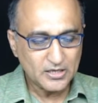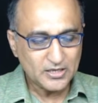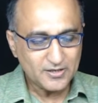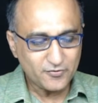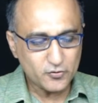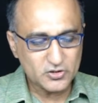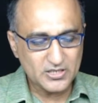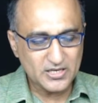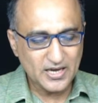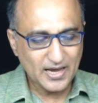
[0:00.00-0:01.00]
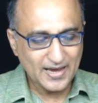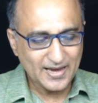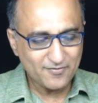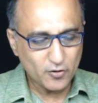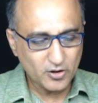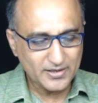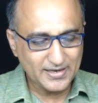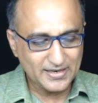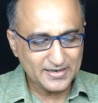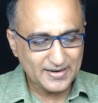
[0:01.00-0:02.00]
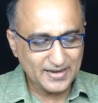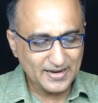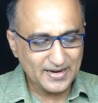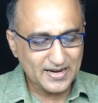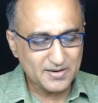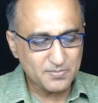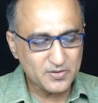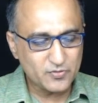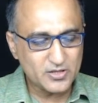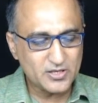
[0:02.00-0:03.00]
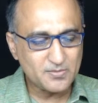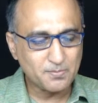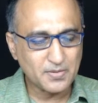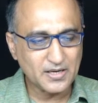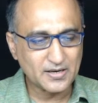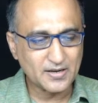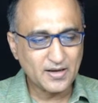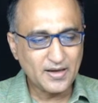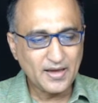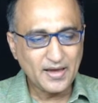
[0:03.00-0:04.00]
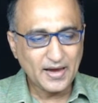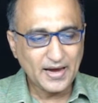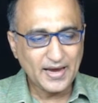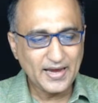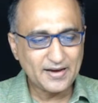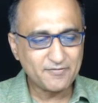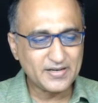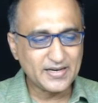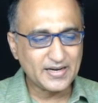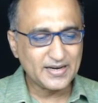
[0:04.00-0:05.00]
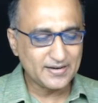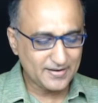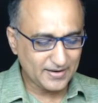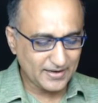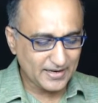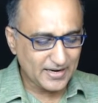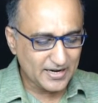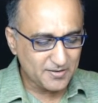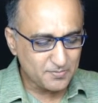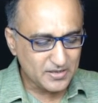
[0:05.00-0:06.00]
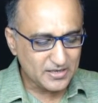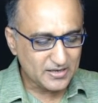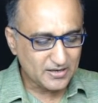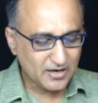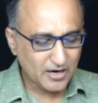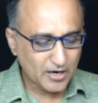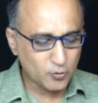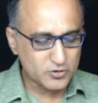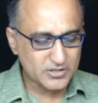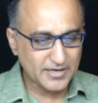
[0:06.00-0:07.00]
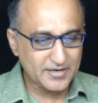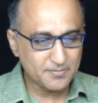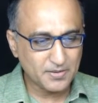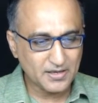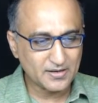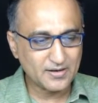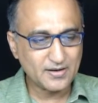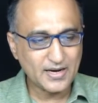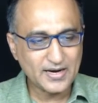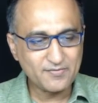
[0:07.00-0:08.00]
If you see, I have not declared A and B within main. I have declared A and B outside main. I have